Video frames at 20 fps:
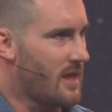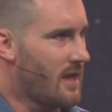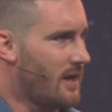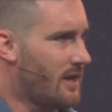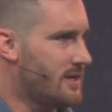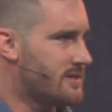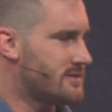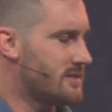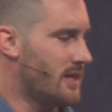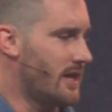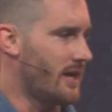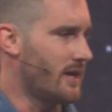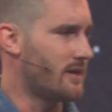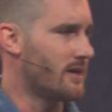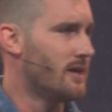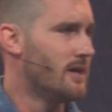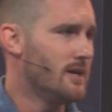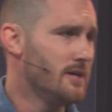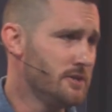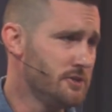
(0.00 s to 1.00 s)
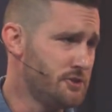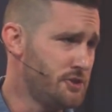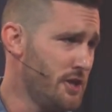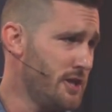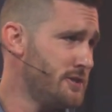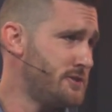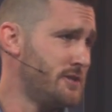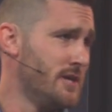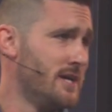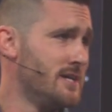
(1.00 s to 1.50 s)
And he's like,
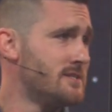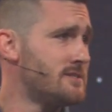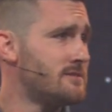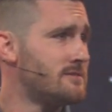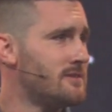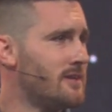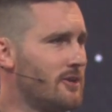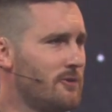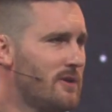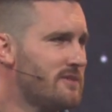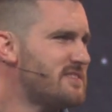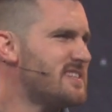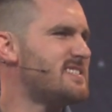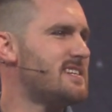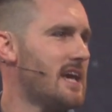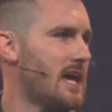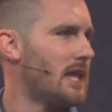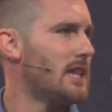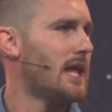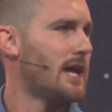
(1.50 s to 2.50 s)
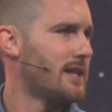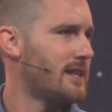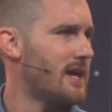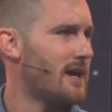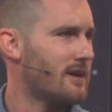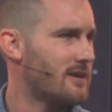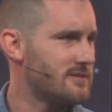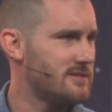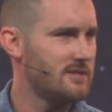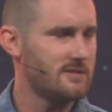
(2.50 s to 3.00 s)
Jesus, and you have to say it like
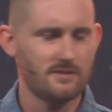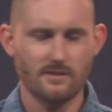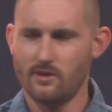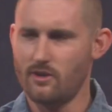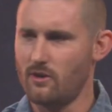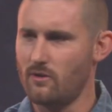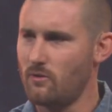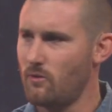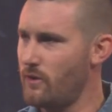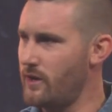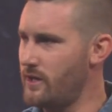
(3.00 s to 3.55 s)
that because he's, you know,